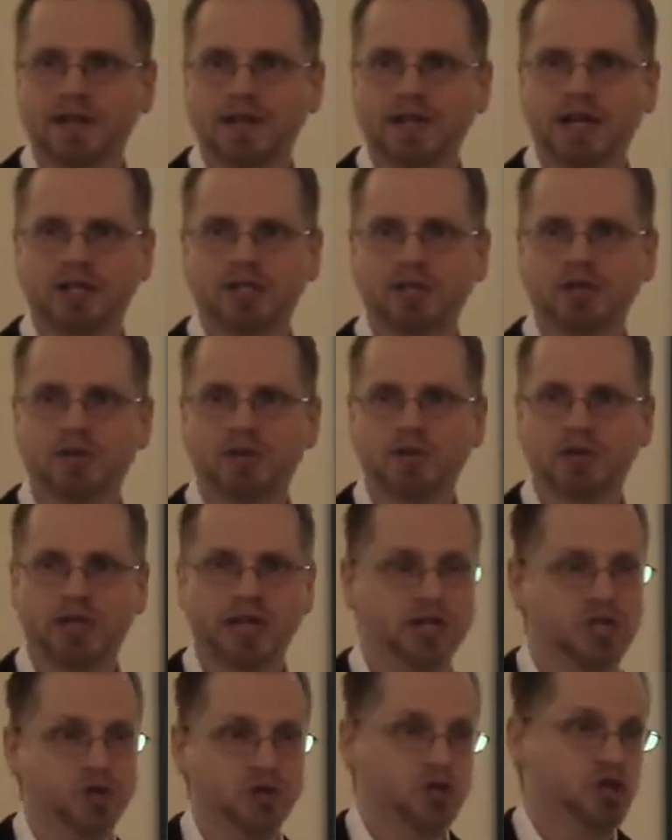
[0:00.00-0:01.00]
that you
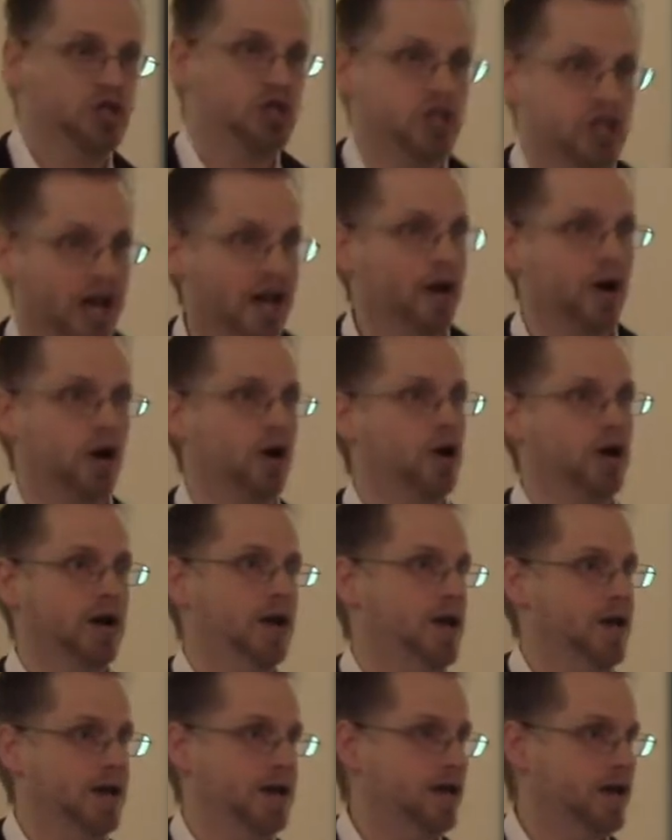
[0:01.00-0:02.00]
that you
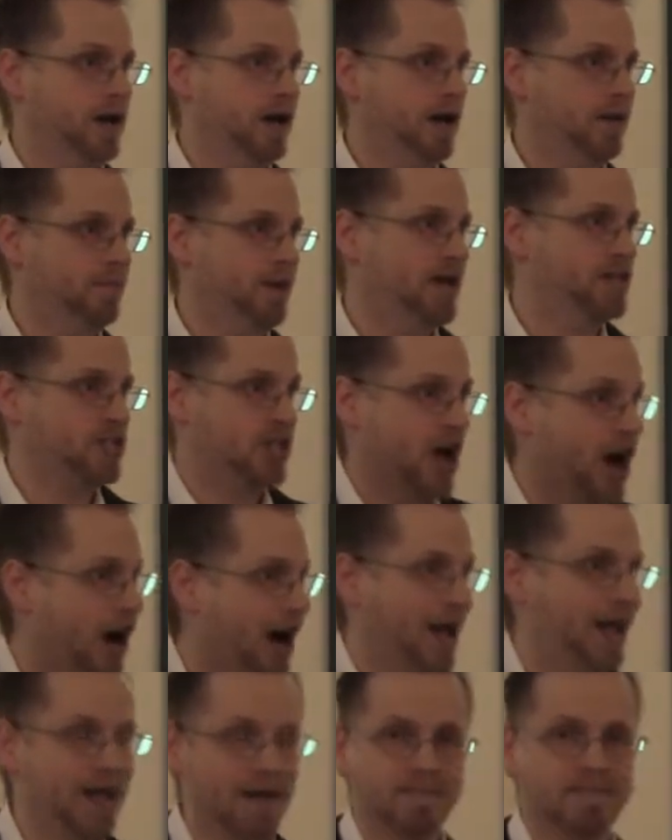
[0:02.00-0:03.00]
share um, a
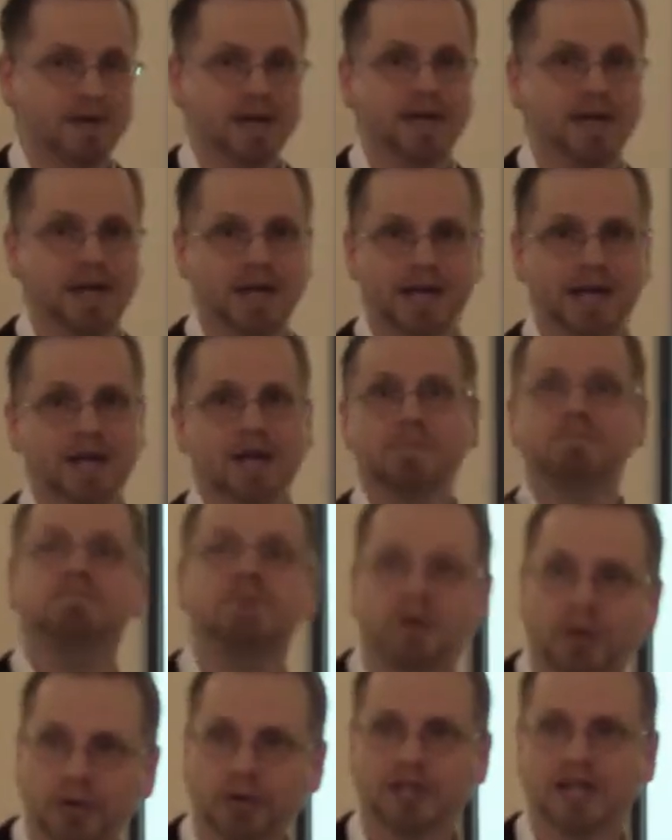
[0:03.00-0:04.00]
time in a
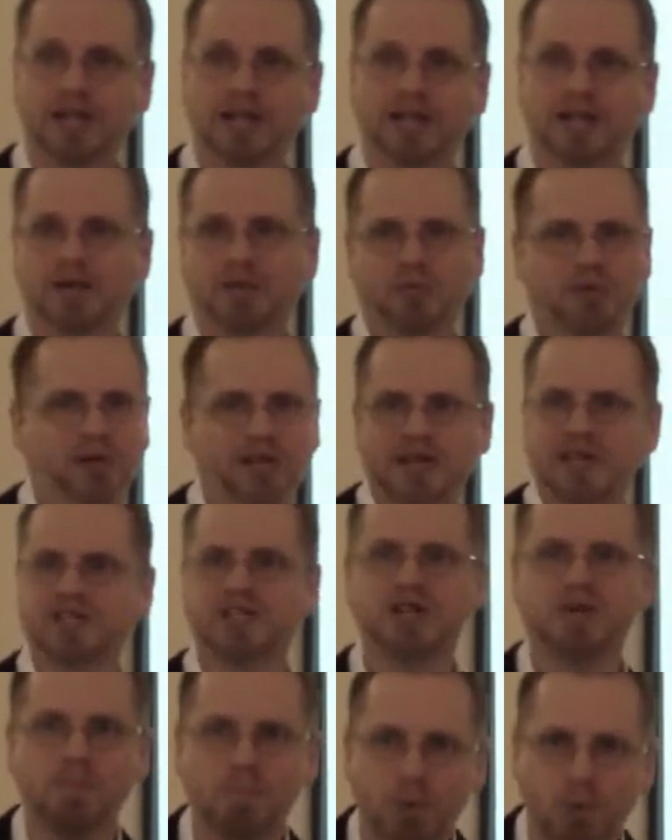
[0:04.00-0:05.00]
building that really
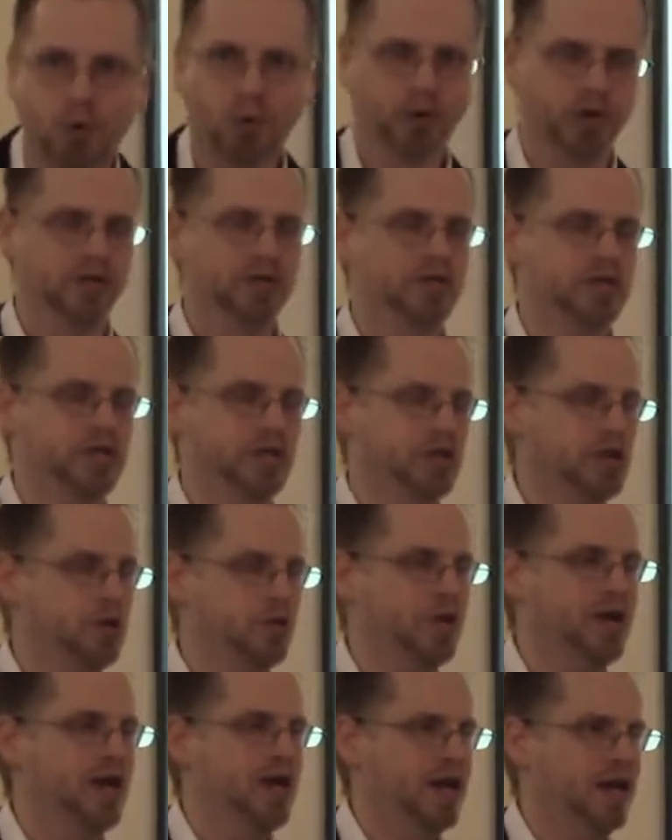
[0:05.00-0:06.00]
isn't important to
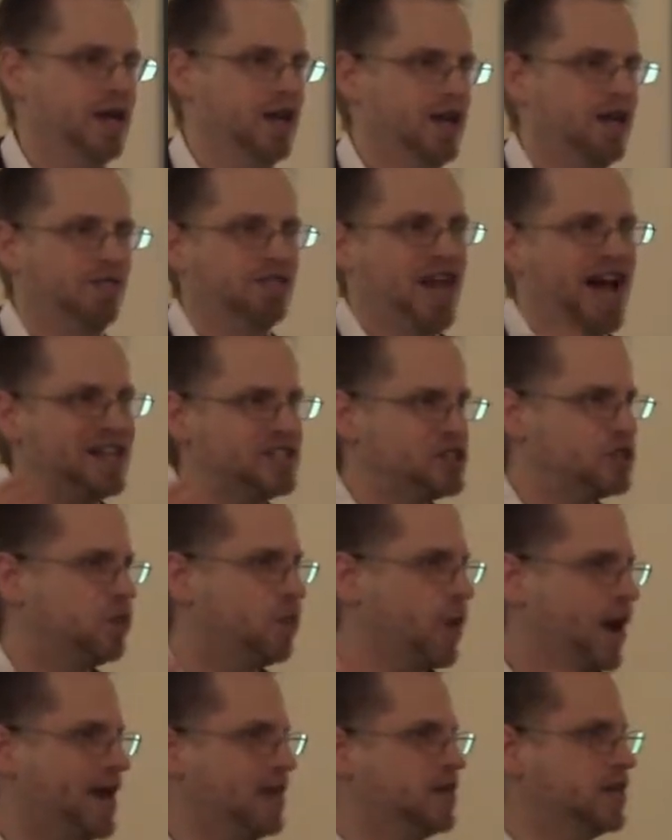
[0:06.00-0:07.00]
you if that's
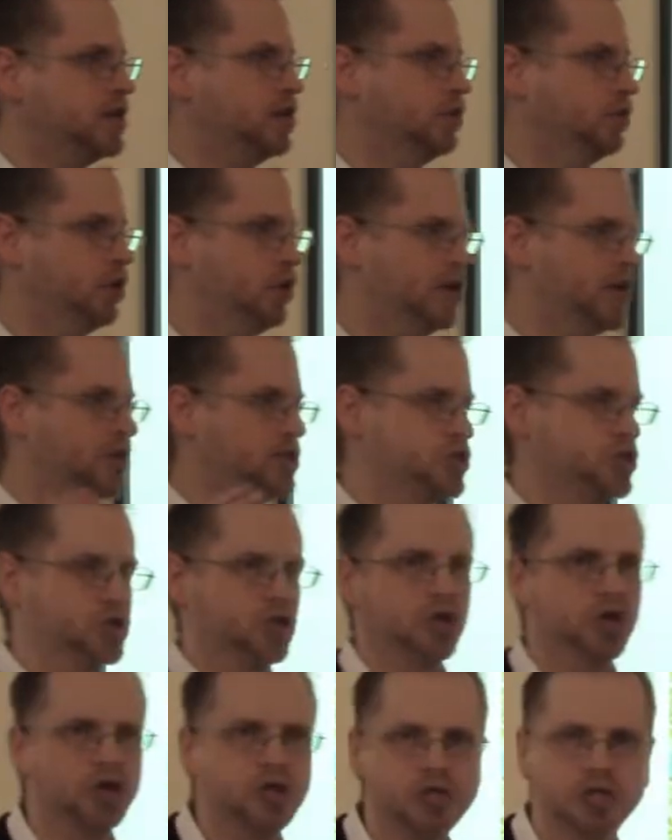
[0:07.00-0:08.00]
the way that you look at
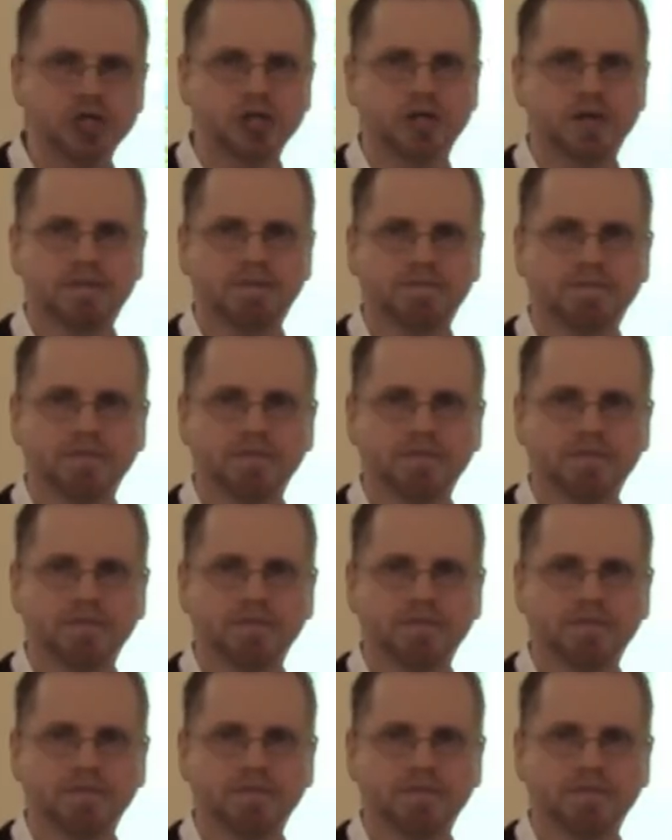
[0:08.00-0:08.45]
church